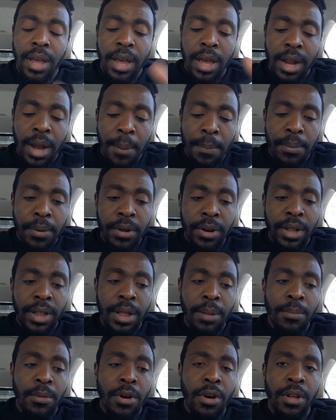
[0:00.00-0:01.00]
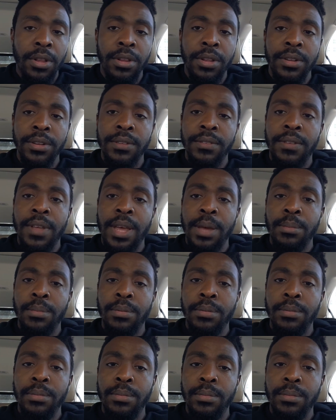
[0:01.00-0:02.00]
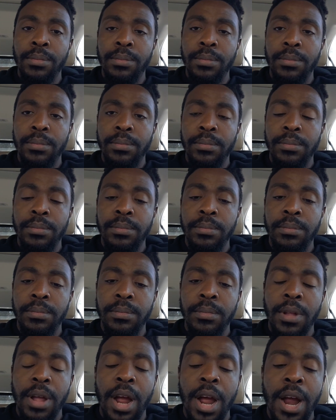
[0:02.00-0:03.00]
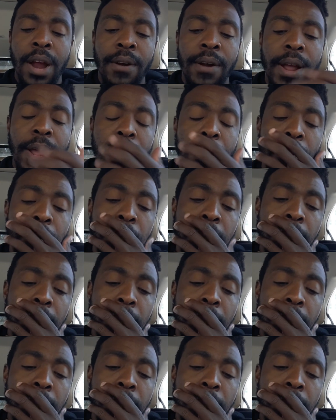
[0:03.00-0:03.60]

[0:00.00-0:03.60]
and I'm putting them all on the table. All right.